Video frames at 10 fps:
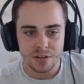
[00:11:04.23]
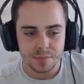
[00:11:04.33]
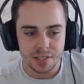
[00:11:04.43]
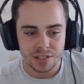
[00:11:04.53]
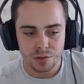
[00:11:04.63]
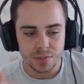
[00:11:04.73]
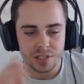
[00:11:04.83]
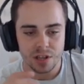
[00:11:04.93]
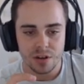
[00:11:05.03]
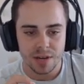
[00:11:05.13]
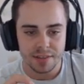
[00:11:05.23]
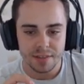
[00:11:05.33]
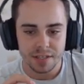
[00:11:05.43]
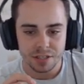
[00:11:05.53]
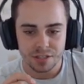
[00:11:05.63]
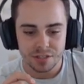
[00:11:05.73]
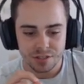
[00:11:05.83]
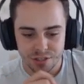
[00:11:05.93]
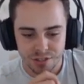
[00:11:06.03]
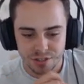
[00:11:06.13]
to be super slow and then just,
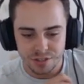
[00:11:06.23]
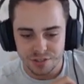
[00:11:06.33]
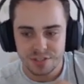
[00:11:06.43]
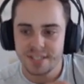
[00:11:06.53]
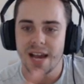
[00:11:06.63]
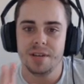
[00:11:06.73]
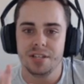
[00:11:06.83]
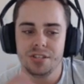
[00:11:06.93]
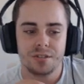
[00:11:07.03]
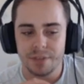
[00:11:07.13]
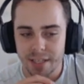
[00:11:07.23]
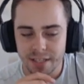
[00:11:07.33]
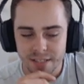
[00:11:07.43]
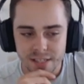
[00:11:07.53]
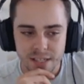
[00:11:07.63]
just damage things,